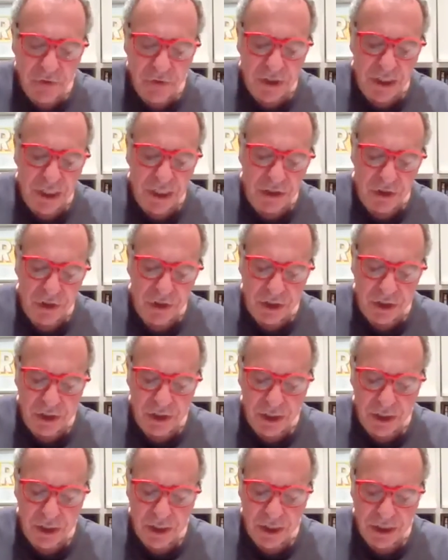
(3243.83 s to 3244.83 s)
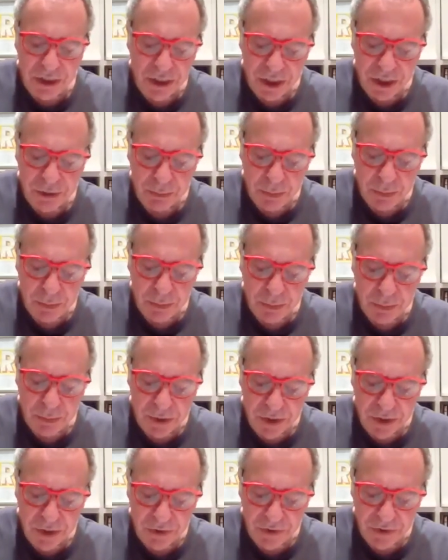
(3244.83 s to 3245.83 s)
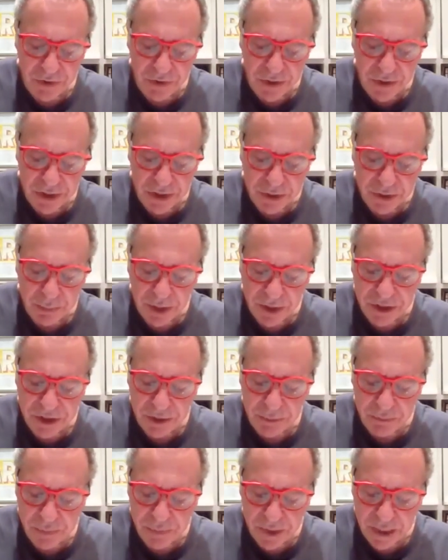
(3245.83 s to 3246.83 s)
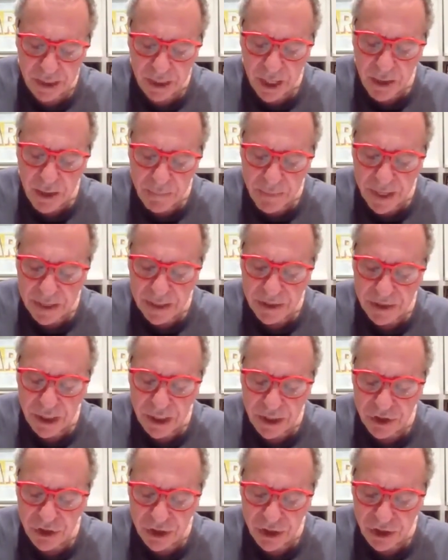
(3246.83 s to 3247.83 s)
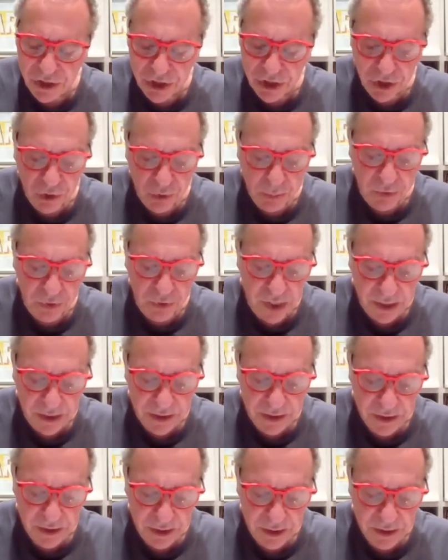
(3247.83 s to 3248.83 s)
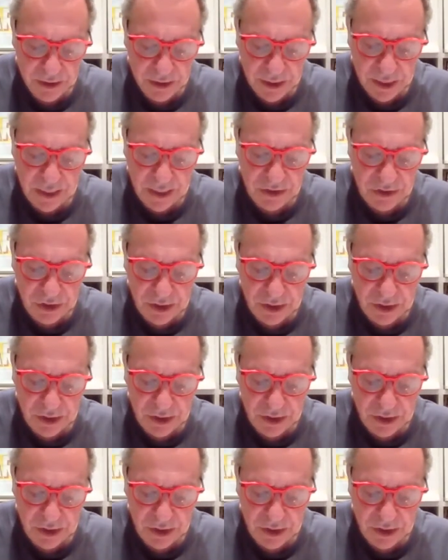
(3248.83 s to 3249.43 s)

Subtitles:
attention to this experience by simply paying attention to your breath. That's it.